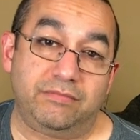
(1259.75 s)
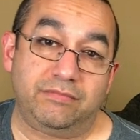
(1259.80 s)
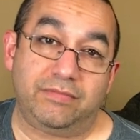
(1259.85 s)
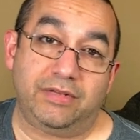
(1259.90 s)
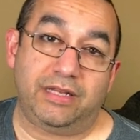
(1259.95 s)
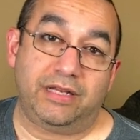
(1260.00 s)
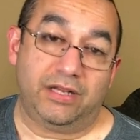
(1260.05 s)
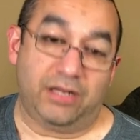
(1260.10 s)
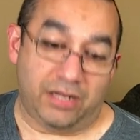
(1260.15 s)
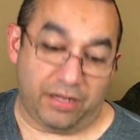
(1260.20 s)

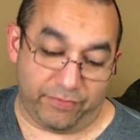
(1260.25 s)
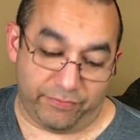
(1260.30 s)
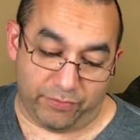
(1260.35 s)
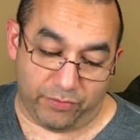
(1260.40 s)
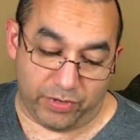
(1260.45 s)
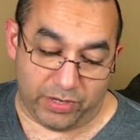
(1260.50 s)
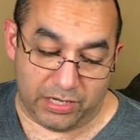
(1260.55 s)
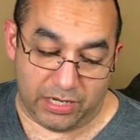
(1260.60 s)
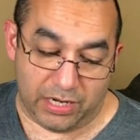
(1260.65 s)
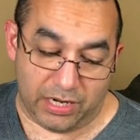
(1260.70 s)
Any
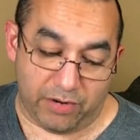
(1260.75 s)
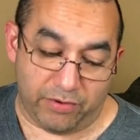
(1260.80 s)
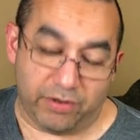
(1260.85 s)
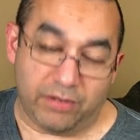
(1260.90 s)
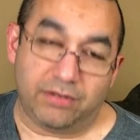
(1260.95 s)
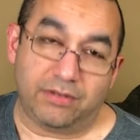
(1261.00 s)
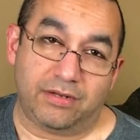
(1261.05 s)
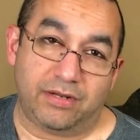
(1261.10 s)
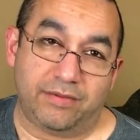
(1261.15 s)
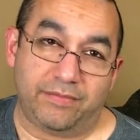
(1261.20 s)
everywhere you hear
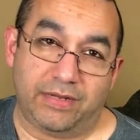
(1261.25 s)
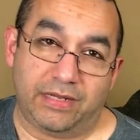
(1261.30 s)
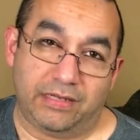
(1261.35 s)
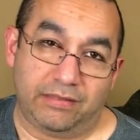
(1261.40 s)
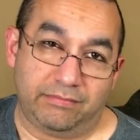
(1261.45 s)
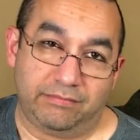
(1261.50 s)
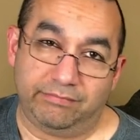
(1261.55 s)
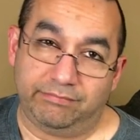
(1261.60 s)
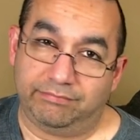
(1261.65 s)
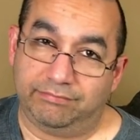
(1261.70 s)
it, I
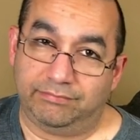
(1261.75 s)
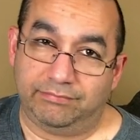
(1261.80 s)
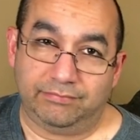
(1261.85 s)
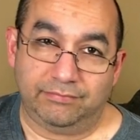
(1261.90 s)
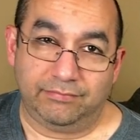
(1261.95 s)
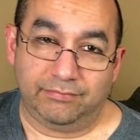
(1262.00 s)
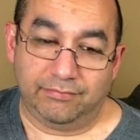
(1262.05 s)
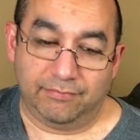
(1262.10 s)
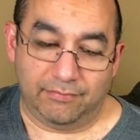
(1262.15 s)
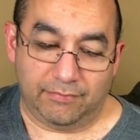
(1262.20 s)
mean,
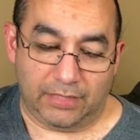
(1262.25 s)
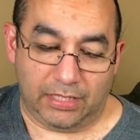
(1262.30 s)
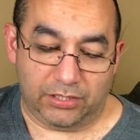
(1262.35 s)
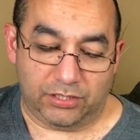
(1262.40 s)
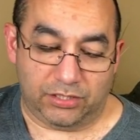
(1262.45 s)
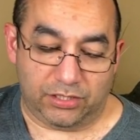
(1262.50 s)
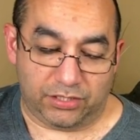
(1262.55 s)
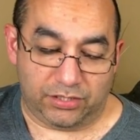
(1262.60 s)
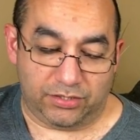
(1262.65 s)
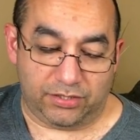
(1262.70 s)
it's
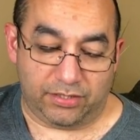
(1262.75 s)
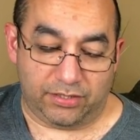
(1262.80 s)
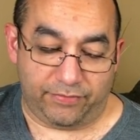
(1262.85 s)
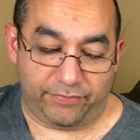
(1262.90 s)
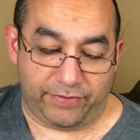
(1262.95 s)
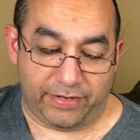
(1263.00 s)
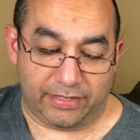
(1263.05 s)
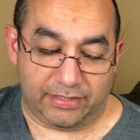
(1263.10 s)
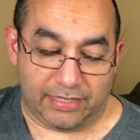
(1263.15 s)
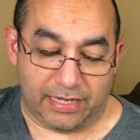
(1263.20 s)
just uh,
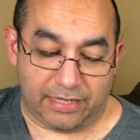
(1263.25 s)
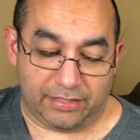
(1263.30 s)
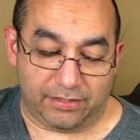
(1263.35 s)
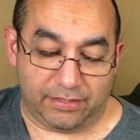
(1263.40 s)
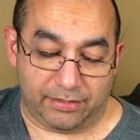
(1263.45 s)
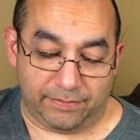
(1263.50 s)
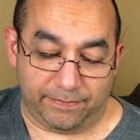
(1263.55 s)
fantastic.